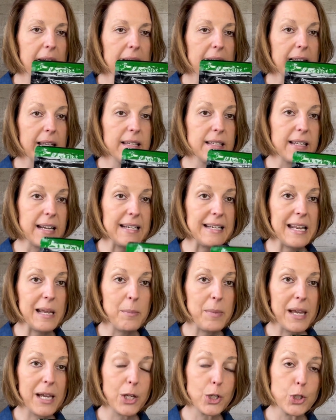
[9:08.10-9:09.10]

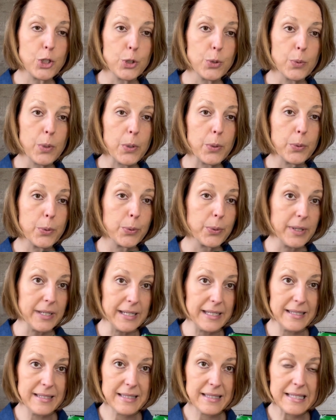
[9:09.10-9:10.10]
Dynamic Duo
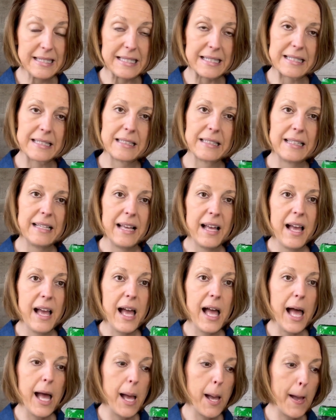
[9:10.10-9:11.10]
Greens.
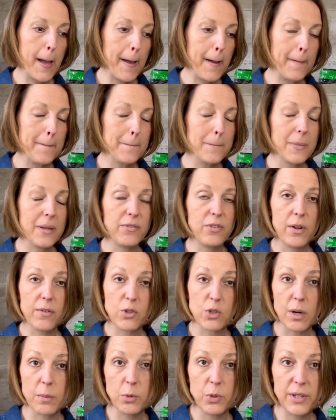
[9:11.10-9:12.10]
If you have
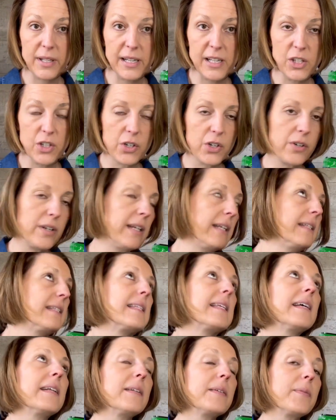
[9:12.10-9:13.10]
trouble getting your greens
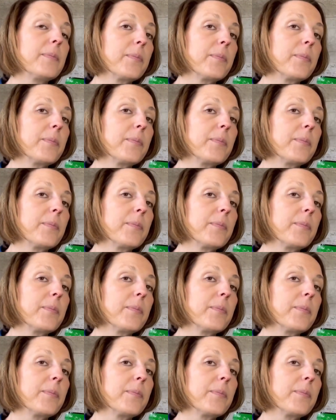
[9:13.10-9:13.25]
in,